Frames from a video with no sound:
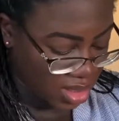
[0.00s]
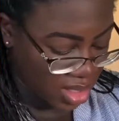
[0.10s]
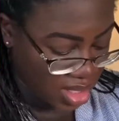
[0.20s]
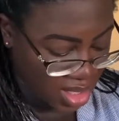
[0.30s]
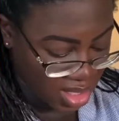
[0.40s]

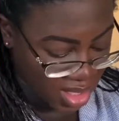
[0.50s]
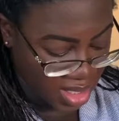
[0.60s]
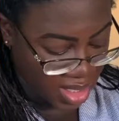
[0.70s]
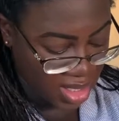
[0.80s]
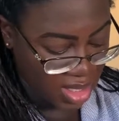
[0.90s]

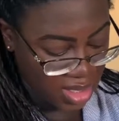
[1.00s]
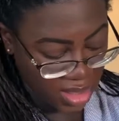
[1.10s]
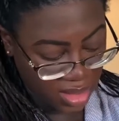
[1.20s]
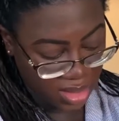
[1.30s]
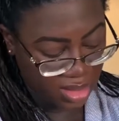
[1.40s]
And
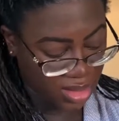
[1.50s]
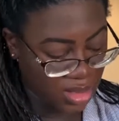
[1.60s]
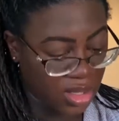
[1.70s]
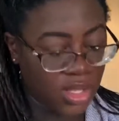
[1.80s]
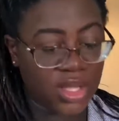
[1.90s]

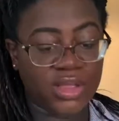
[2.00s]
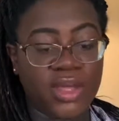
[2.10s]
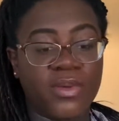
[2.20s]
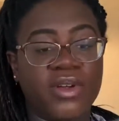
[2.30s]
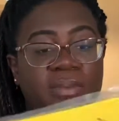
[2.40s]
then
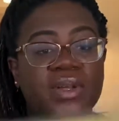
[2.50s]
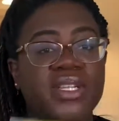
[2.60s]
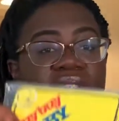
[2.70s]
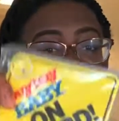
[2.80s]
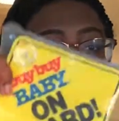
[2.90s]
we're gonna put this on the